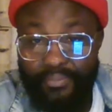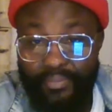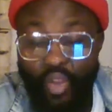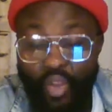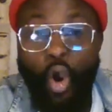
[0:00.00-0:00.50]

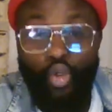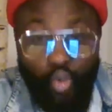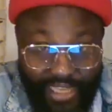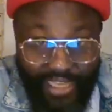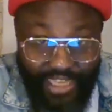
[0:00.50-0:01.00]
or to
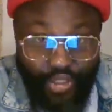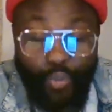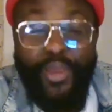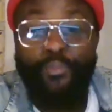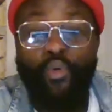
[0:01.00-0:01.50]
get you
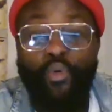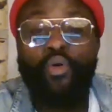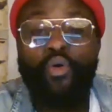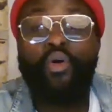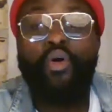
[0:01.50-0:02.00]
people
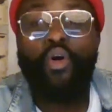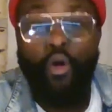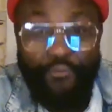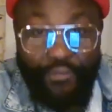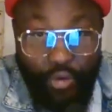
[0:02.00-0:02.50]

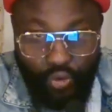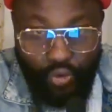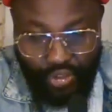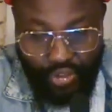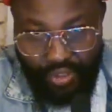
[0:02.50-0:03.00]

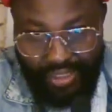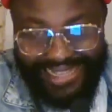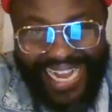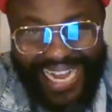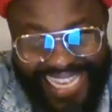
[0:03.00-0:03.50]
confused
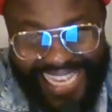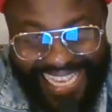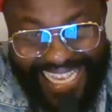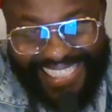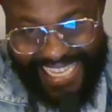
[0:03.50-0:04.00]
that he
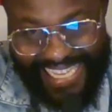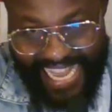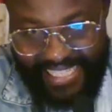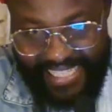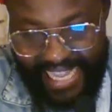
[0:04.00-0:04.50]
is
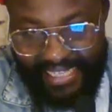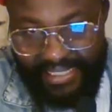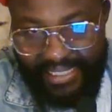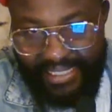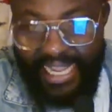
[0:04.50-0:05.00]
ESN.
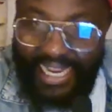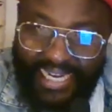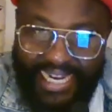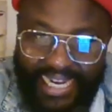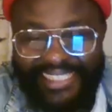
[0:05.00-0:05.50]
He
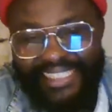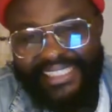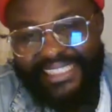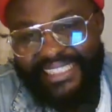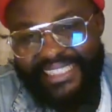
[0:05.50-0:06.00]
did it,
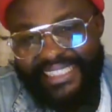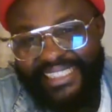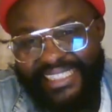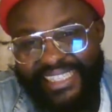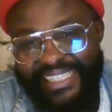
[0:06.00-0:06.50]

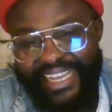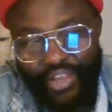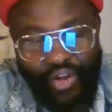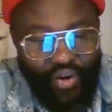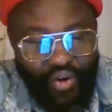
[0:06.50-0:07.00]
you
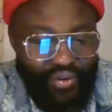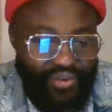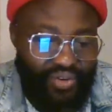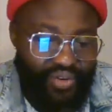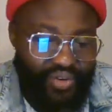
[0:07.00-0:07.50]
know.
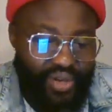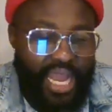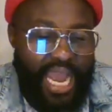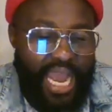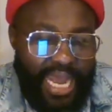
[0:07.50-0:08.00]

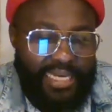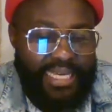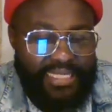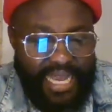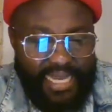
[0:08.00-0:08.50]
And he
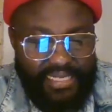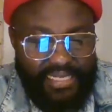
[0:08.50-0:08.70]
said,